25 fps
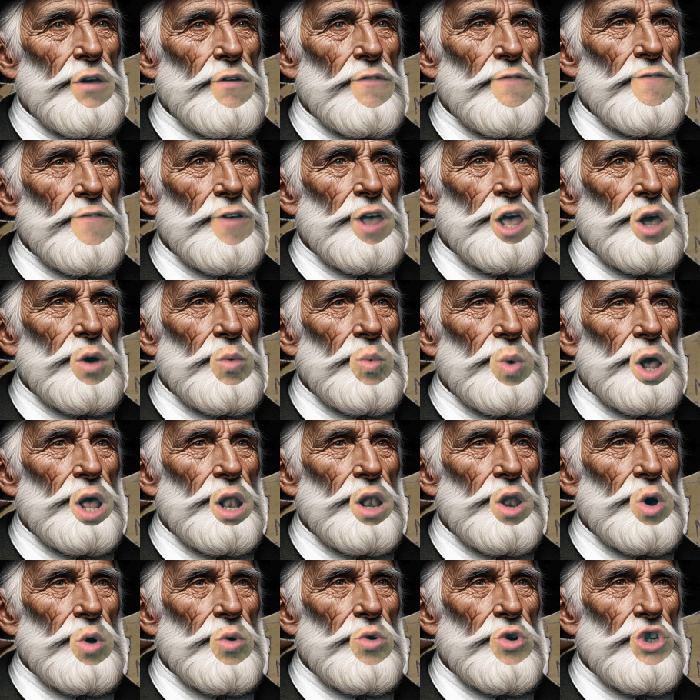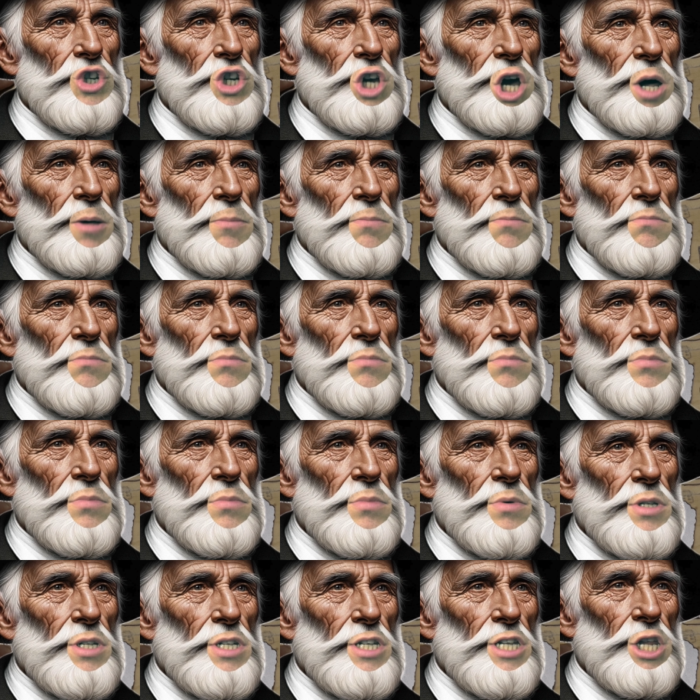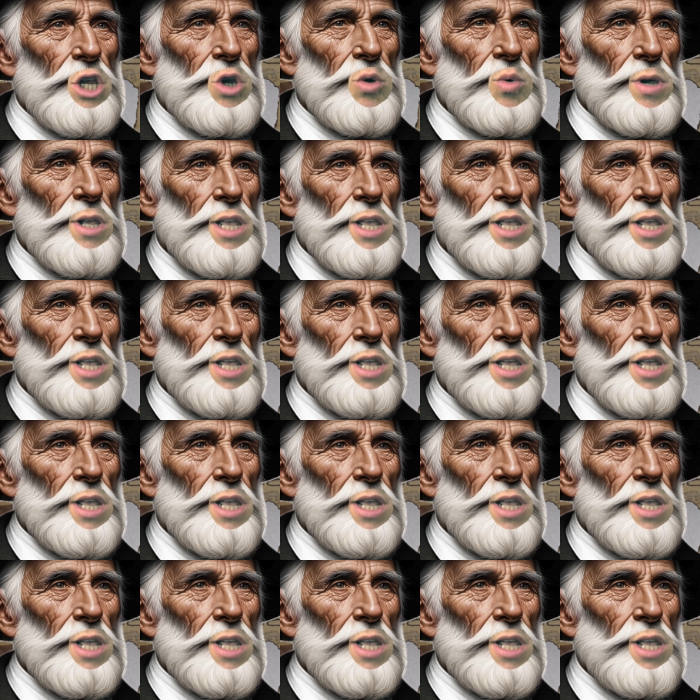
Farewell, old chum. See you